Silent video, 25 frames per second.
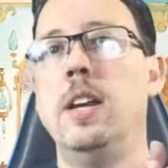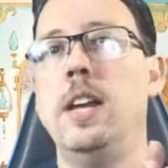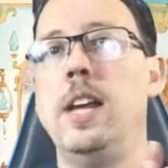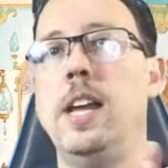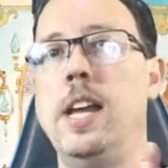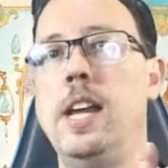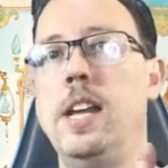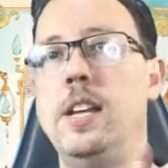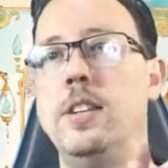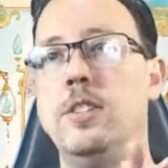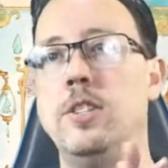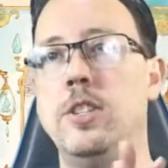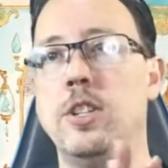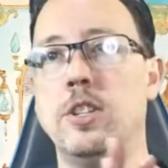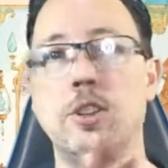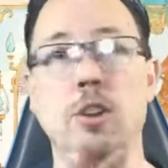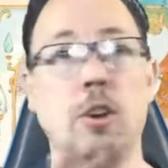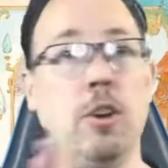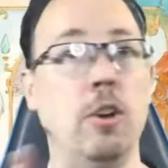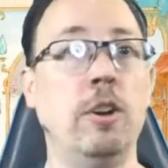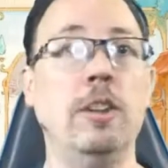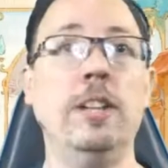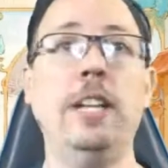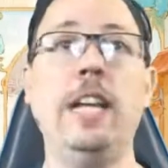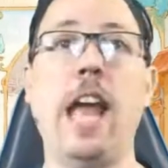is just
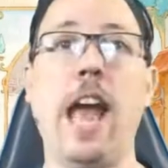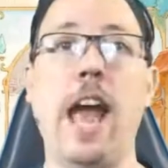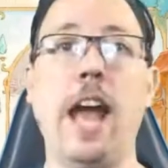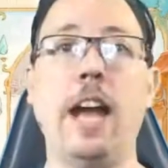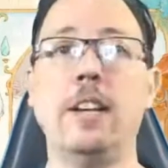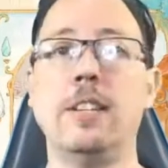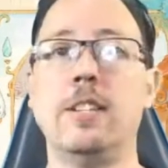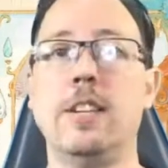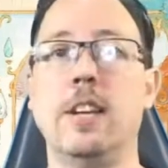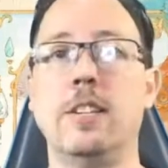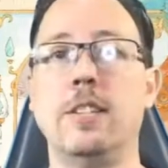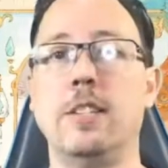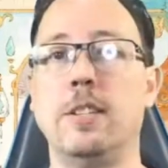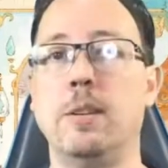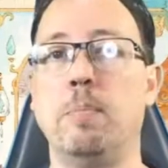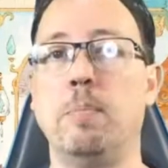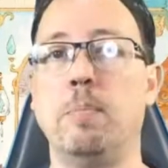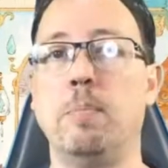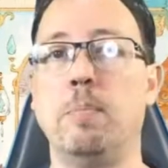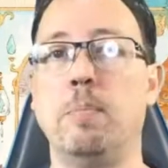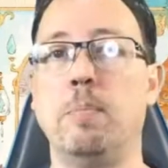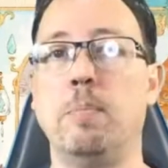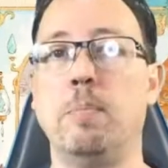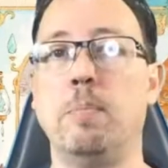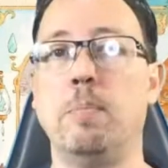early access to
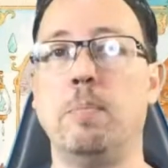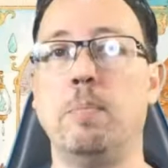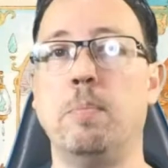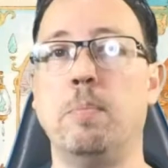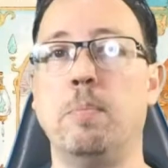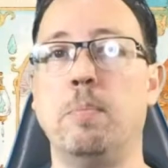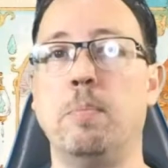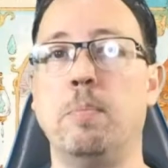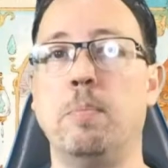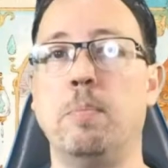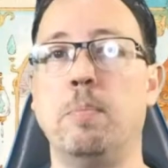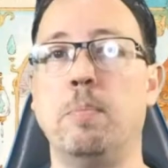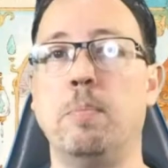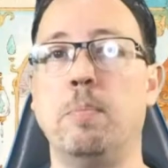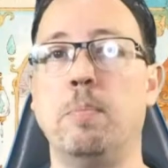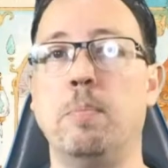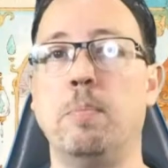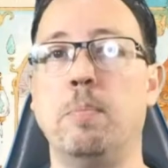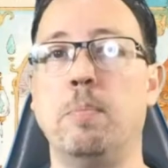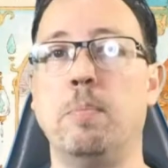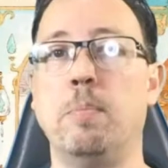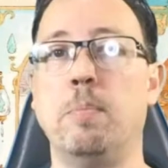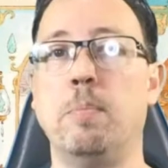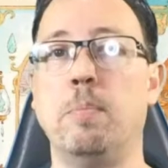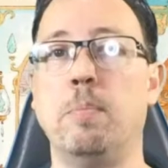buy more
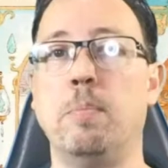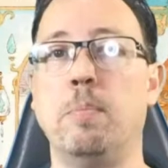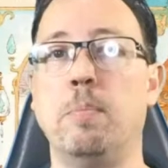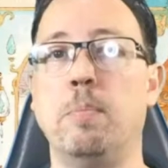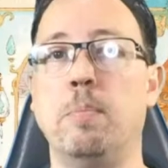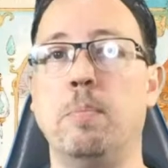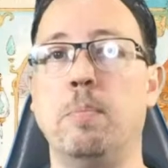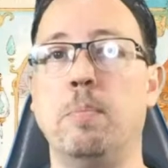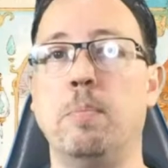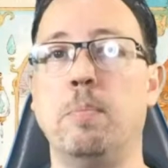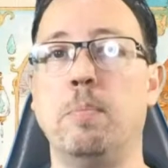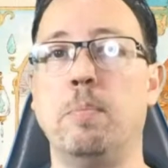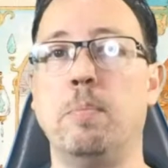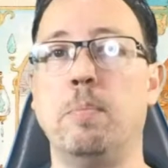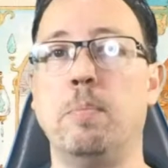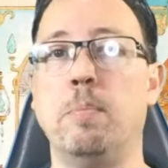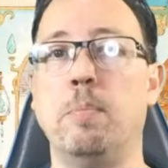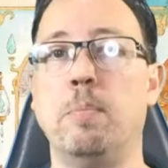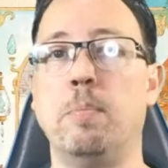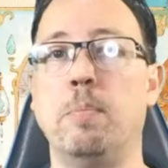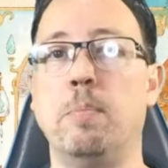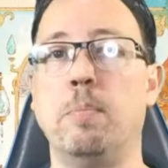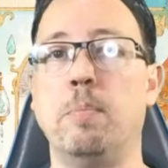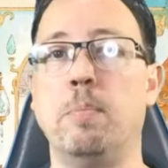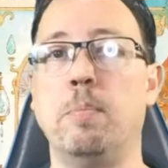Game Trays products
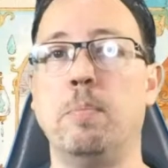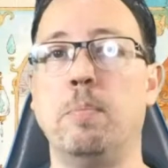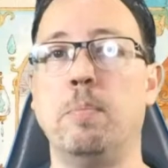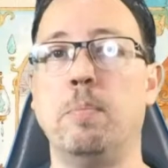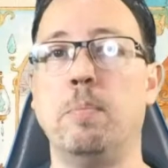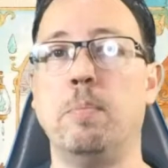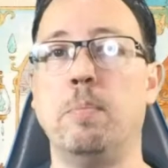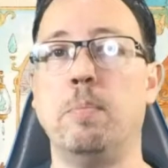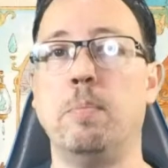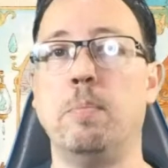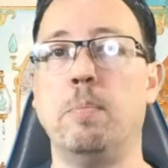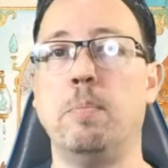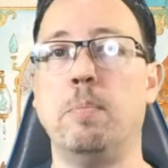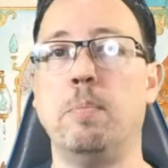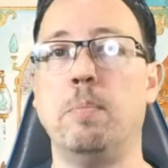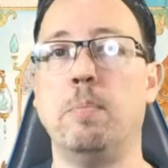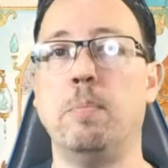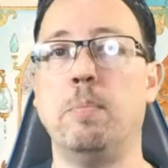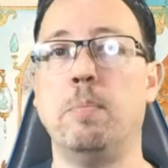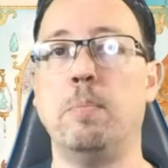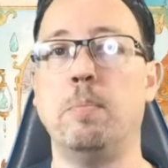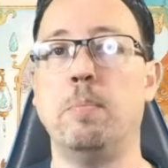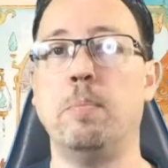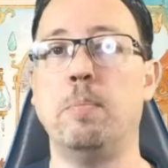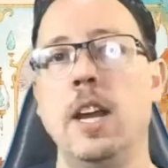before it's on the
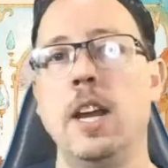market.